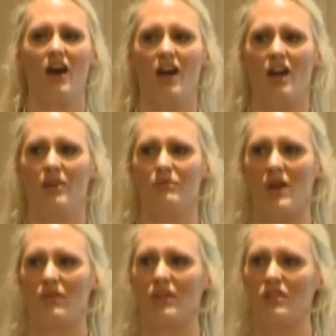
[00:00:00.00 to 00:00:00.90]

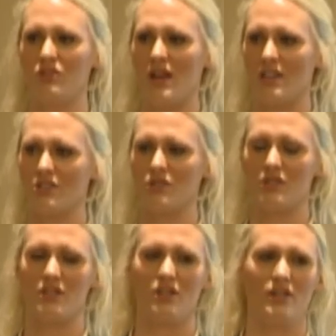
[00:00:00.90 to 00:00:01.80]
I'm going to do national
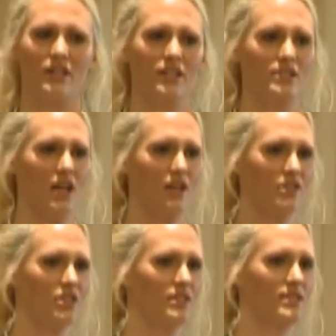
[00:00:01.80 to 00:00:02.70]
security and
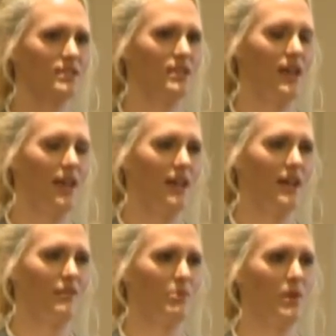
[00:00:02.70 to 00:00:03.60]
intelligence, and
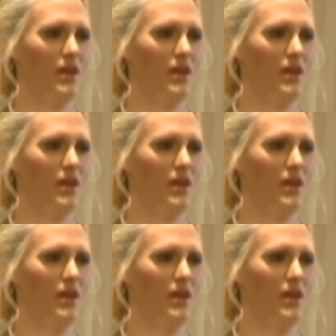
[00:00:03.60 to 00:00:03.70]
I'm